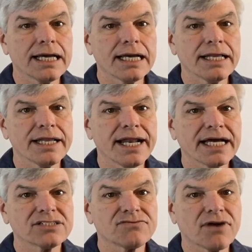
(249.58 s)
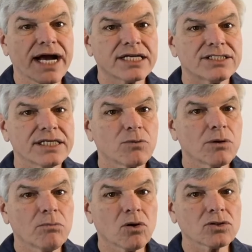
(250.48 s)
and in the next fraction that
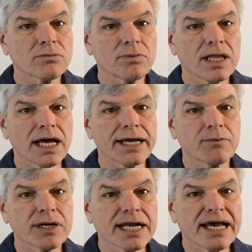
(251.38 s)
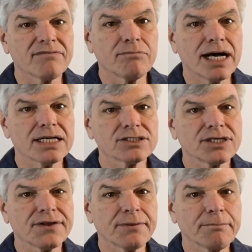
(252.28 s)
we're multiplying, we're going to have miles
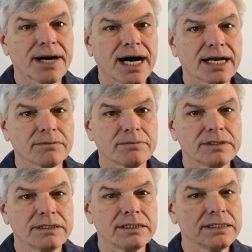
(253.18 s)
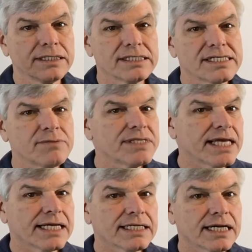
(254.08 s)
on the bottom. Do you see what
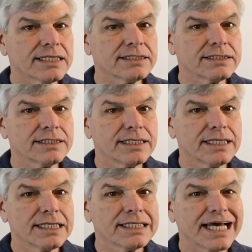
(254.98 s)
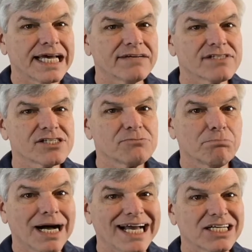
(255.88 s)
that does? That gives us
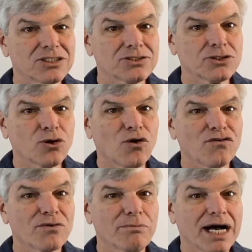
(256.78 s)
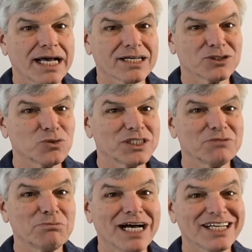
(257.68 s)
miles over miles. What's
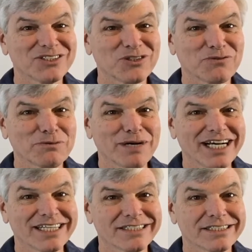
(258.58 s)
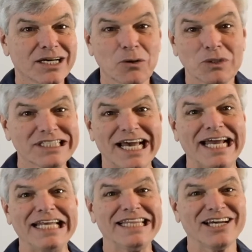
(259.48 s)
miles over miles? What's
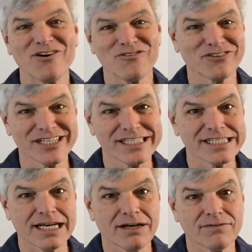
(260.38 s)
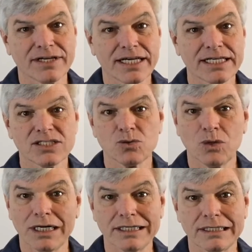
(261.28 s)
anything over itself? It's
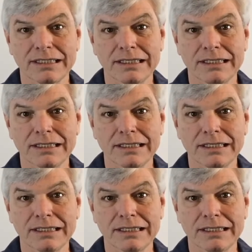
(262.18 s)
1.